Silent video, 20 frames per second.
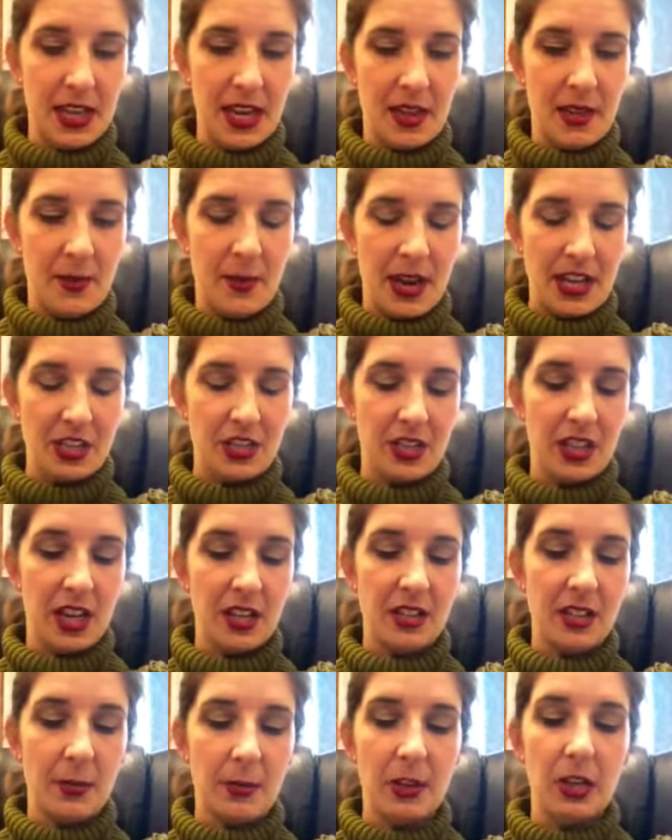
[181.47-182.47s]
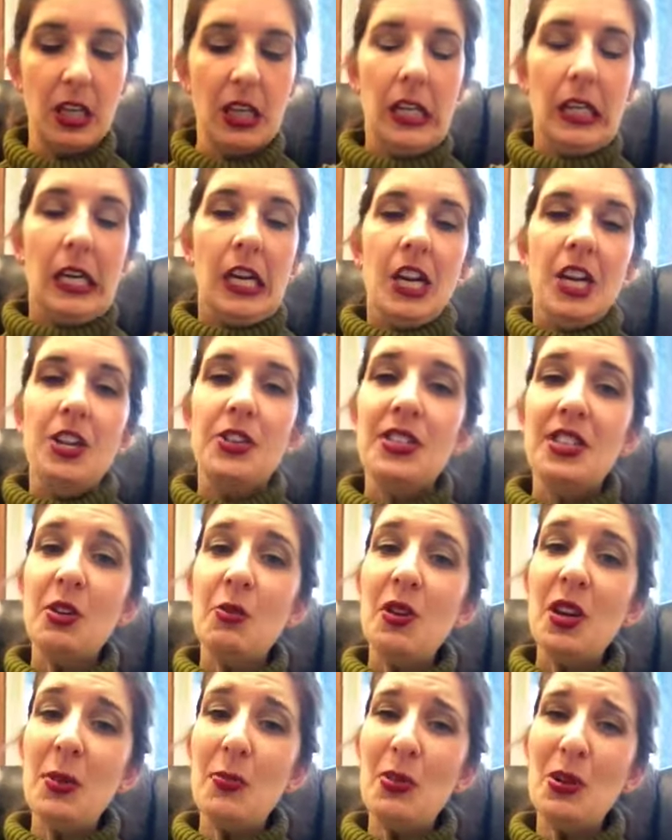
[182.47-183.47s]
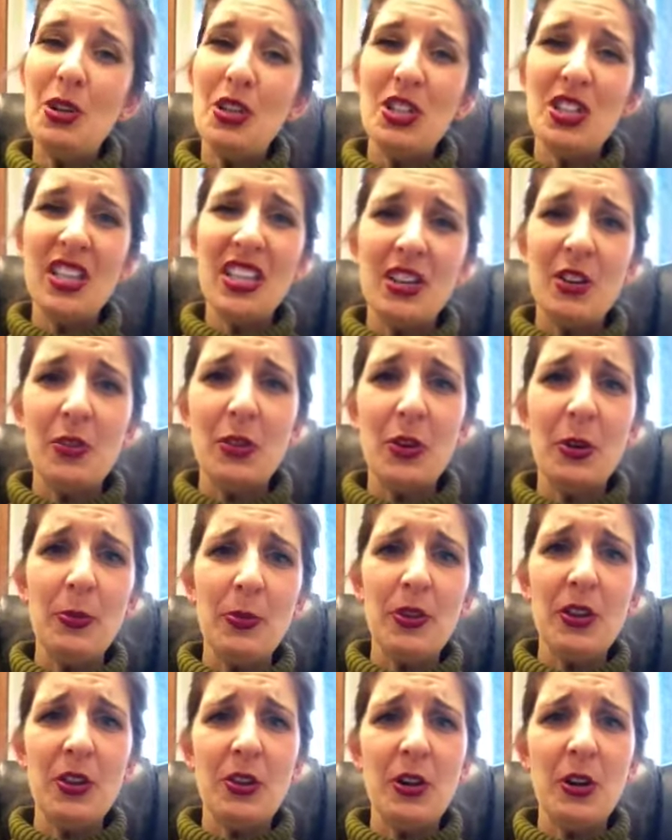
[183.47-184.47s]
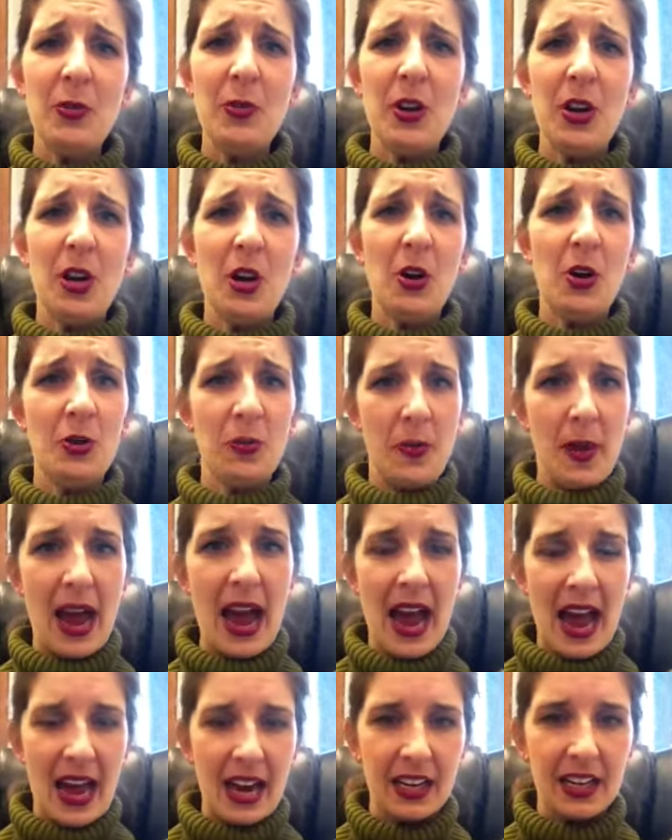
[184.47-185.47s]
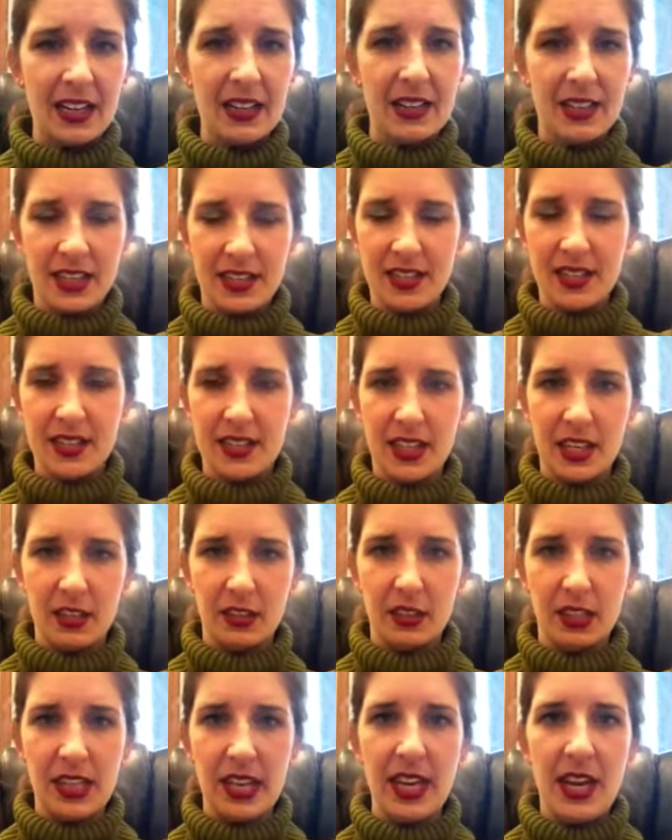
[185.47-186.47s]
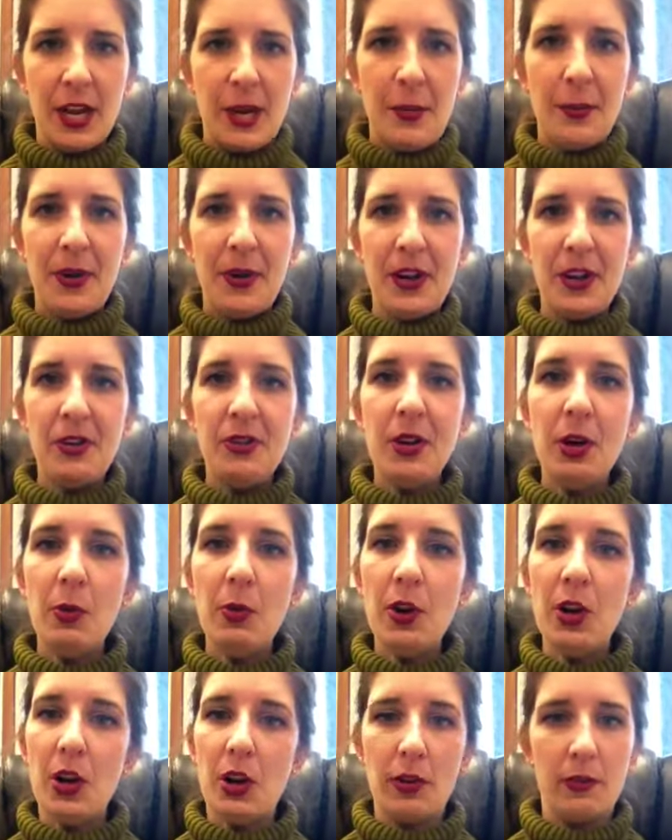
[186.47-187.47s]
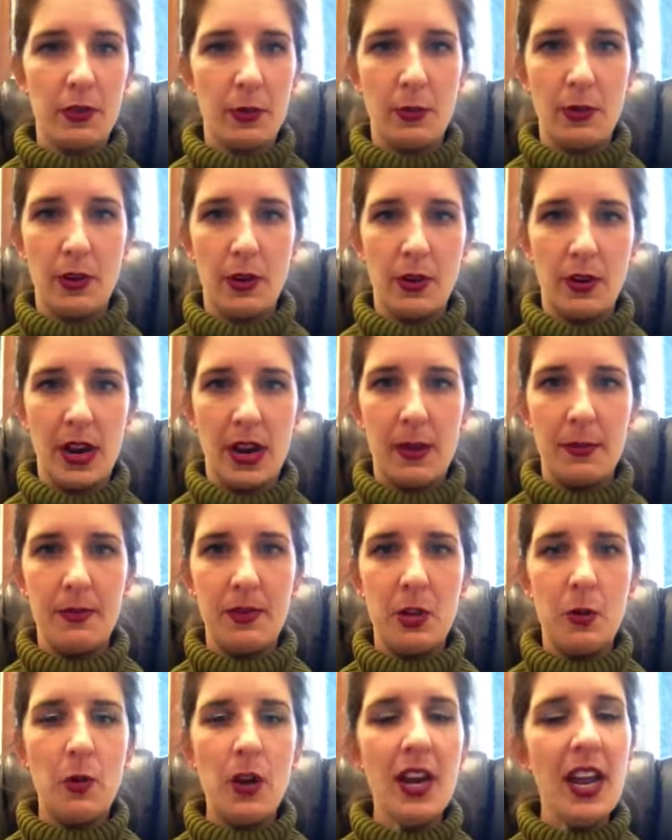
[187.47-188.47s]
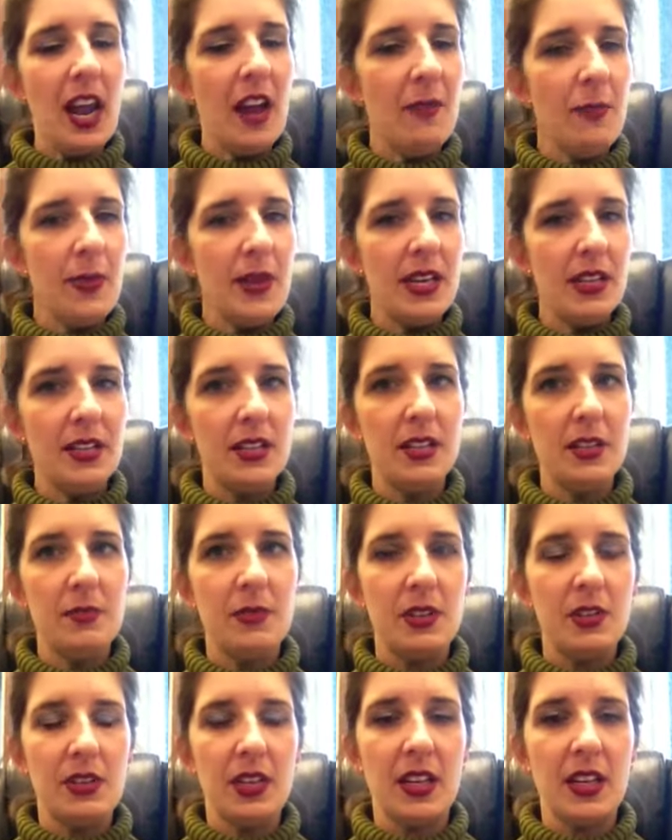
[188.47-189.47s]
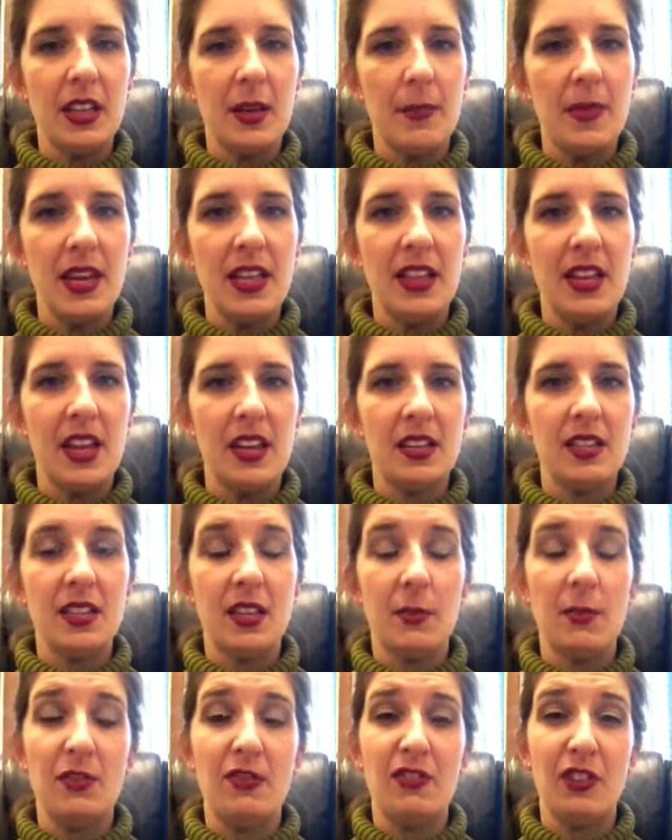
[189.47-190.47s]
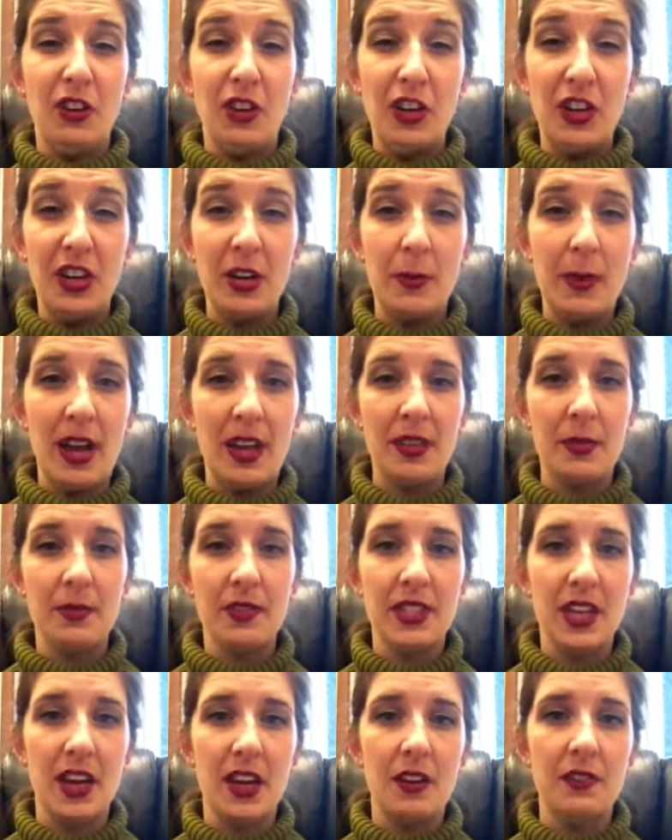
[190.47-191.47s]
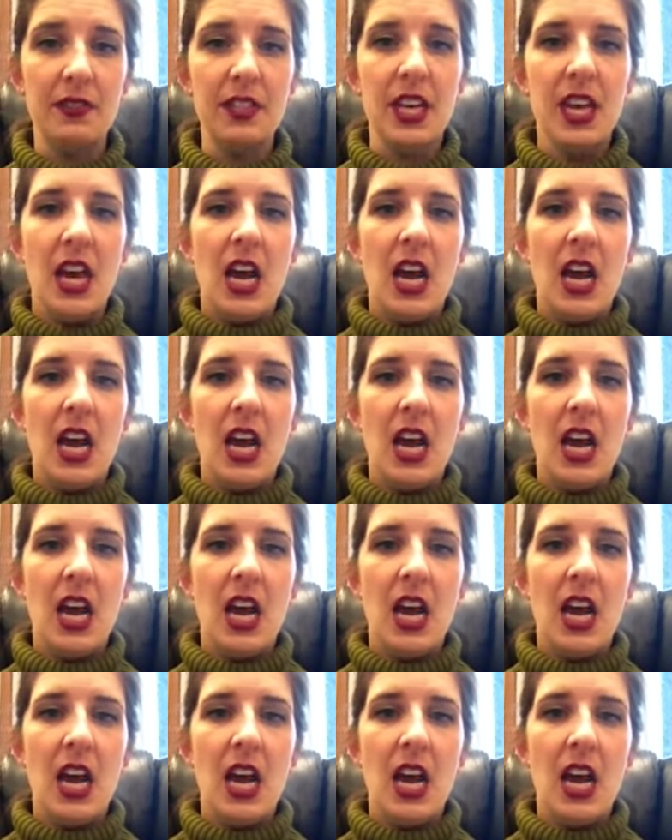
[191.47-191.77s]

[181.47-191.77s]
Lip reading: and that matches the ensemble. You still want to push the group. You don't want to hold back necessarily, but you don't want to overprogram. You want to have pieces of music that make the ensemble feel good about themselves,